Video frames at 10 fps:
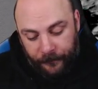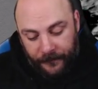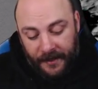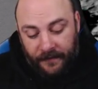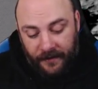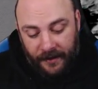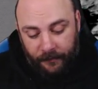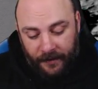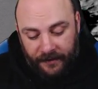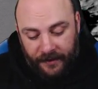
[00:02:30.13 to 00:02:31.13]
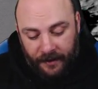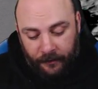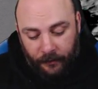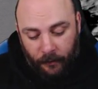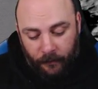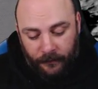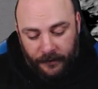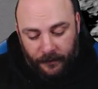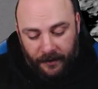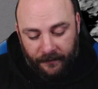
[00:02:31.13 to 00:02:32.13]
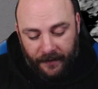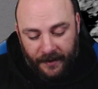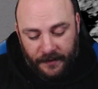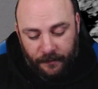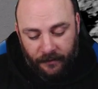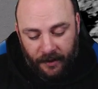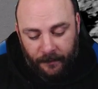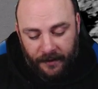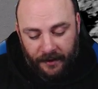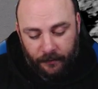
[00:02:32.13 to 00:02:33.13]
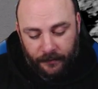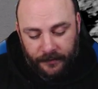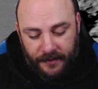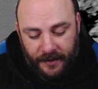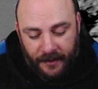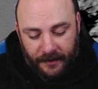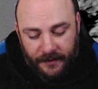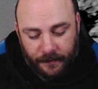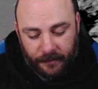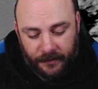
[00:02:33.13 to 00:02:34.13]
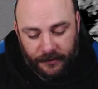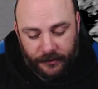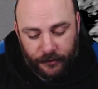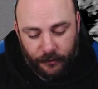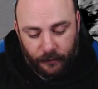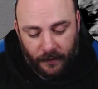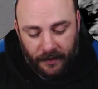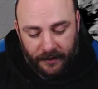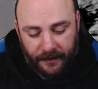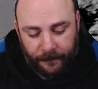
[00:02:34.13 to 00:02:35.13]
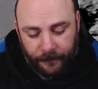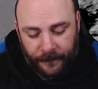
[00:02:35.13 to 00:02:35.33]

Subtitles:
Okay, if you get it written down, hopefully you have x prime equals x plus 2y,